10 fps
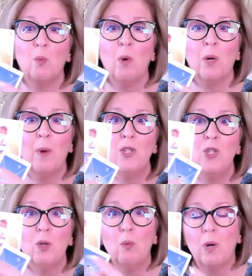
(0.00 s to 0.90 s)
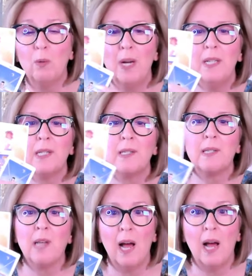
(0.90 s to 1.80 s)
What do I do? What do I
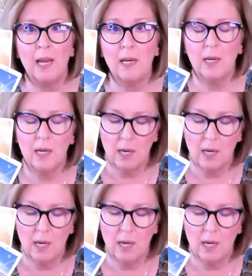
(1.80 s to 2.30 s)
decide?